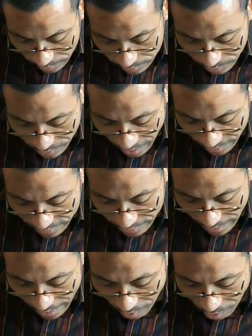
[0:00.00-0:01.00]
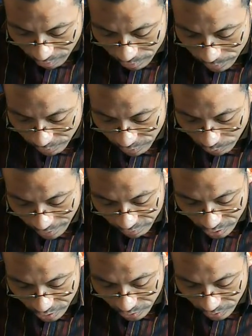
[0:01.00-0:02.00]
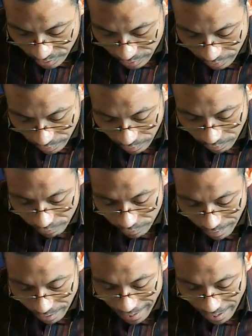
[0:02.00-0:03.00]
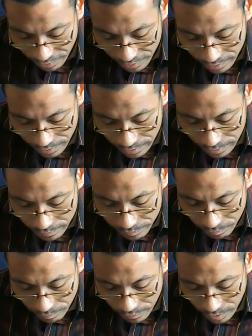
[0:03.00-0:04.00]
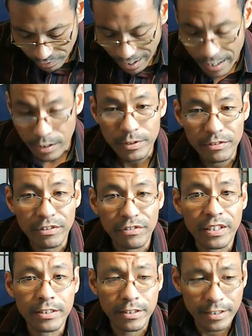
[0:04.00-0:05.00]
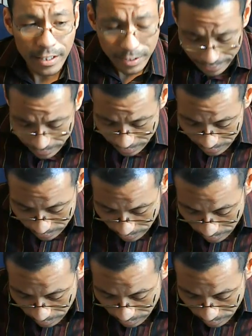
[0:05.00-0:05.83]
Do not at all remove the word of truth from my mouth, for I hope to fulfill your judgments.